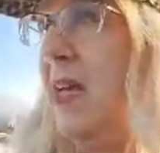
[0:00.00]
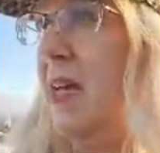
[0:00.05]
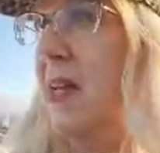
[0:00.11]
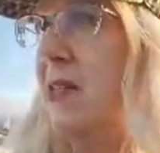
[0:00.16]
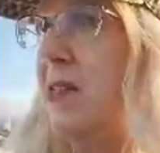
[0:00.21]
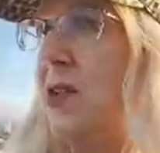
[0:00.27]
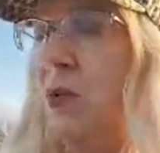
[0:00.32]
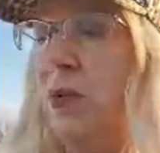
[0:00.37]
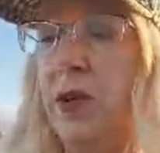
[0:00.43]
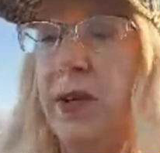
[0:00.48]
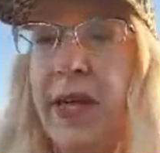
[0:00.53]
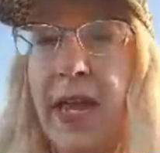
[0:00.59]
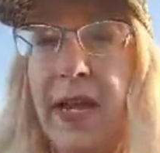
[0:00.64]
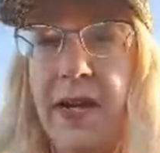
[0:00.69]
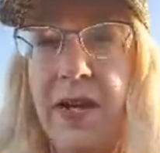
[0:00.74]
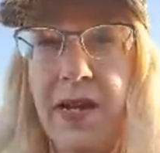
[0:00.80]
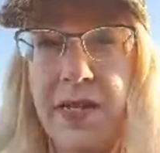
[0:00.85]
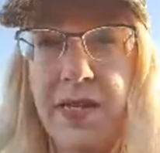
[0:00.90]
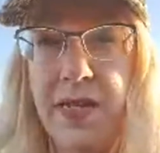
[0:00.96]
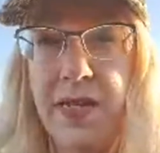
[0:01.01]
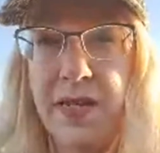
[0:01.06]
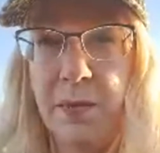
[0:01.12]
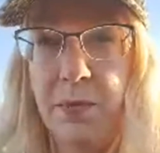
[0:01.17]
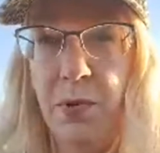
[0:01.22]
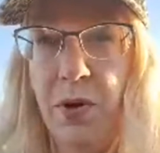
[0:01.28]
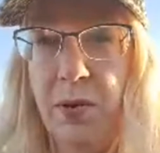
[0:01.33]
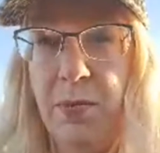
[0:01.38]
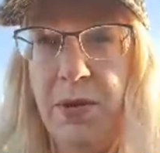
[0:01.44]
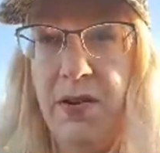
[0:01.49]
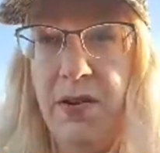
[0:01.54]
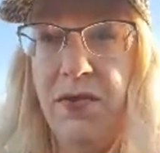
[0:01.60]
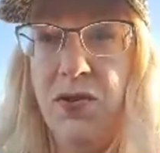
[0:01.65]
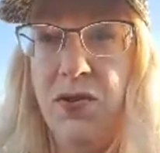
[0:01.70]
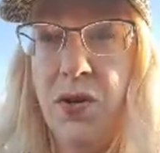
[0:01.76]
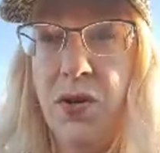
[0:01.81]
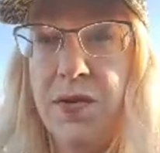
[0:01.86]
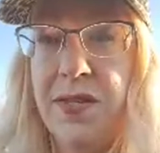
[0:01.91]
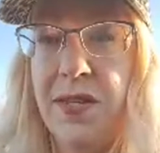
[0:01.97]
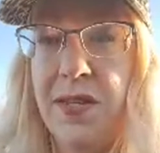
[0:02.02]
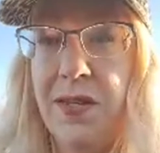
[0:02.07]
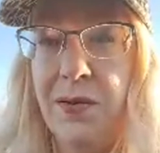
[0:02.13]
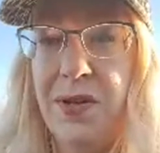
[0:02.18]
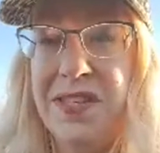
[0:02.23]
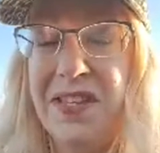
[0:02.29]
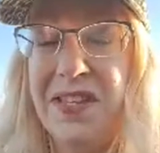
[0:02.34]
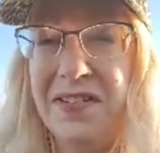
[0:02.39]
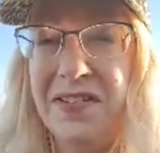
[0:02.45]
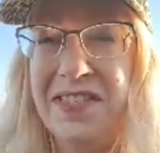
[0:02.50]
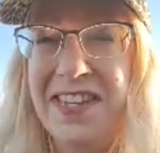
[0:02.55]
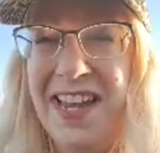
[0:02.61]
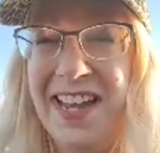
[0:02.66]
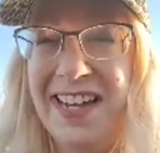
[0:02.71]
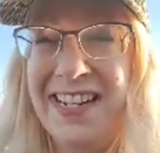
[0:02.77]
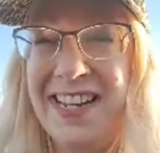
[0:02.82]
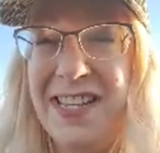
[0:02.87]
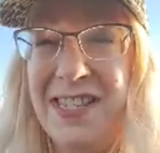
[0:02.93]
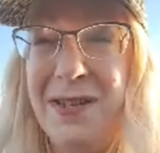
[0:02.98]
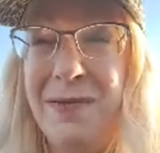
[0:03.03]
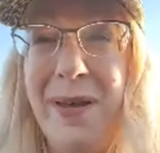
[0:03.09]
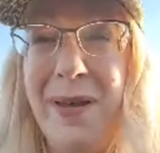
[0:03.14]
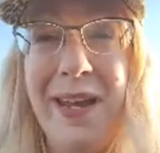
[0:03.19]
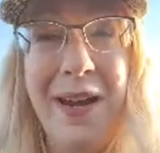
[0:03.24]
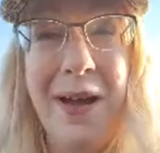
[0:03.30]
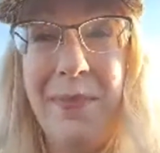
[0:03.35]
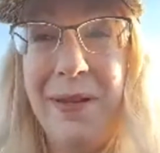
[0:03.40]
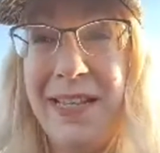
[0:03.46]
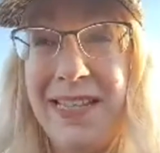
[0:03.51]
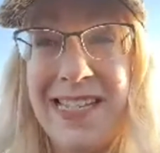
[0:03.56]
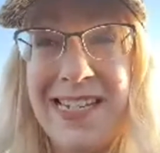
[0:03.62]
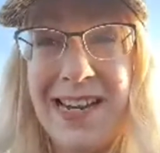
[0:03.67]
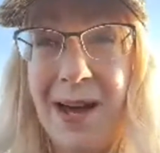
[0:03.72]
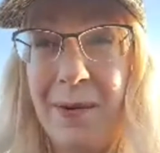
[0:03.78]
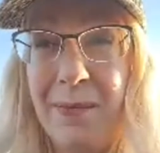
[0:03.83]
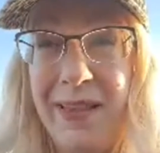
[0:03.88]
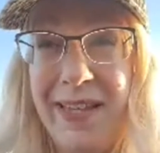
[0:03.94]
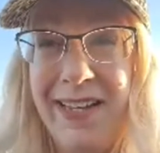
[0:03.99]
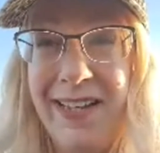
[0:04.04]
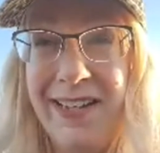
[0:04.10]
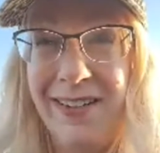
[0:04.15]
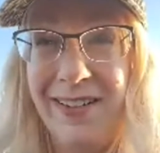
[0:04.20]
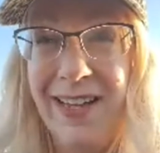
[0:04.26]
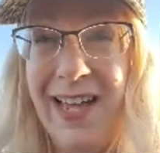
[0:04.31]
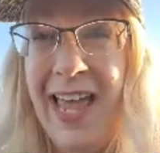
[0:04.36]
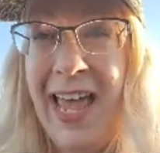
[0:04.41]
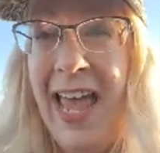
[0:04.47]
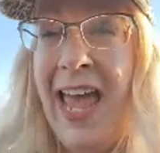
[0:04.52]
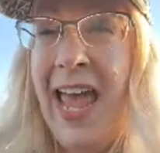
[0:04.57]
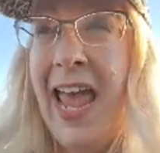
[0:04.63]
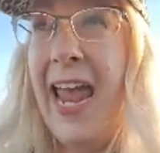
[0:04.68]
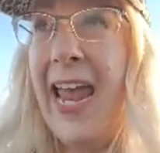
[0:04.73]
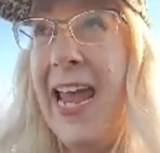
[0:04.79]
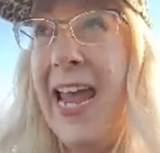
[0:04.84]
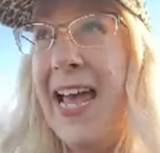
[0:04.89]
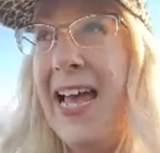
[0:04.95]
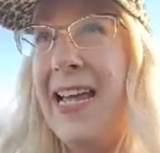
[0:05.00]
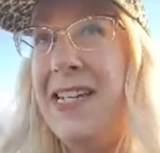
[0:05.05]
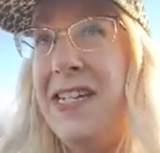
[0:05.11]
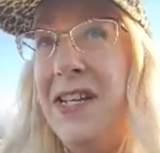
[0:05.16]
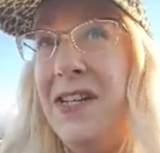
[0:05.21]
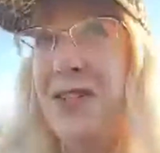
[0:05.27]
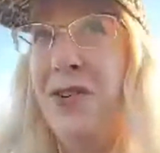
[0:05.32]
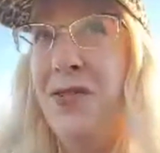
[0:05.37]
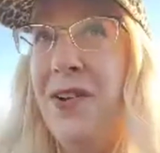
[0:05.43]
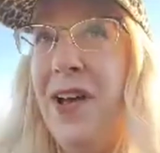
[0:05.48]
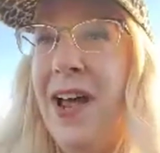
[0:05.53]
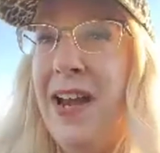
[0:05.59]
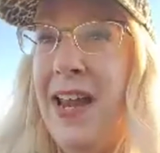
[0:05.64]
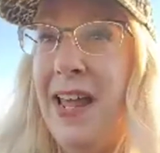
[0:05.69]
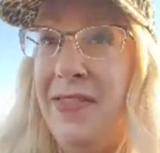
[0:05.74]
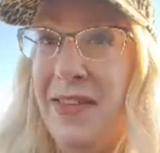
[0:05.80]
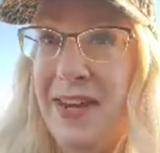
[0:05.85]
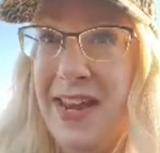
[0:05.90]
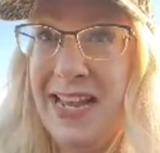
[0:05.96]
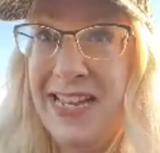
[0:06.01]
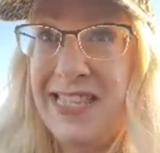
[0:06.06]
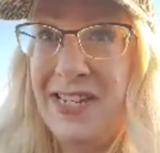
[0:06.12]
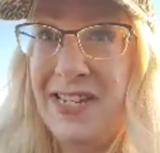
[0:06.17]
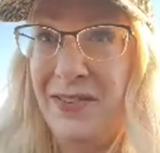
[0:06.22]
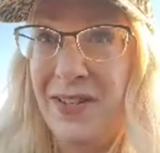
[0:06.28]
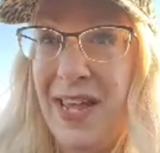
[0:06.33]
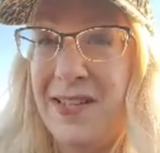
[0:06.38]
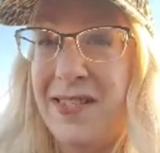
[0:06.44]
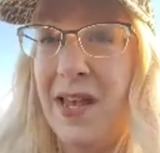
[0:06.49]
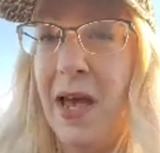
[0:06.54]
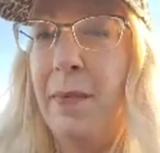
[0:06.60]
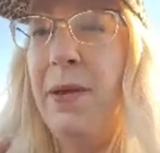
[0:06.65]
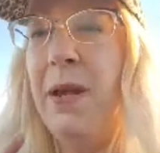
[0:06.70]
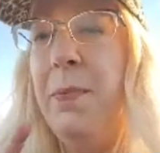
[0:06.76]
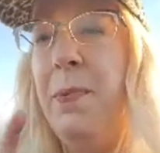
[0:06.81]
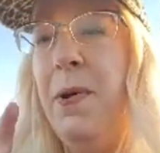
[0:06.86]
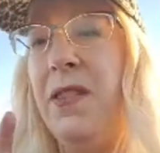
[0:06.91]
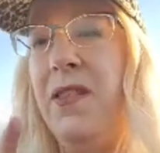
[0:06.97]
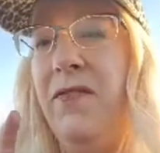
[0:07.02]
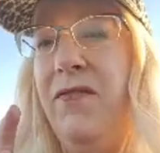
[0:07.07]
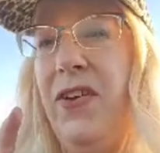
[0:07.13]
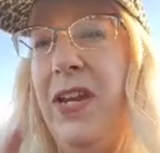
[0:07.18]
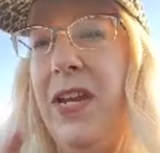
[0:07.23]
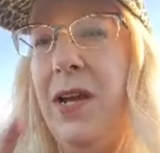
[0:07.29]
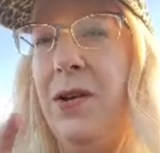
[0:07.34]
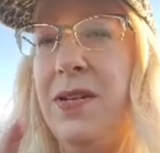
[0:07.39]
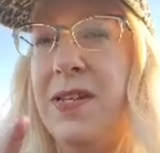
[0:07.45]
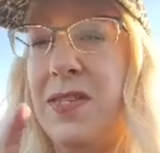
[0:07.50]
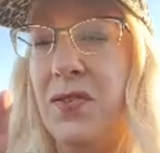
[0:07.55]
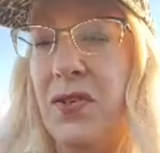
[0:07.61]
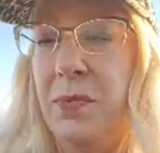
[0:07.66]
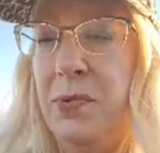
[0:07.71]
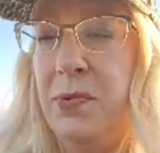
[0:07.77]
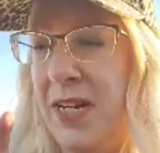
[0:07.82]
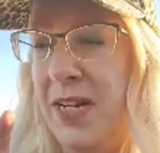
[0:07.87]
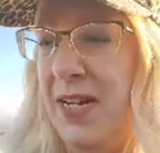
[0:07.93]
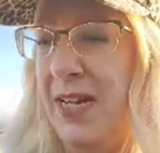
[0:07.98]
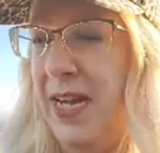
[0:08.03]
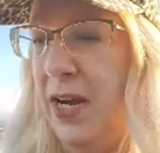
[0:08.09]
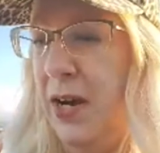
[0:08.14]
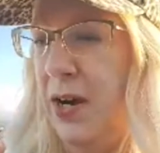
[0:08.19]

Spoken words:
look at it as disappointment if you don't see the results yet, because you may not be at the top of the hill and you're not at the next hill yet. So I'm going to put the video description in here.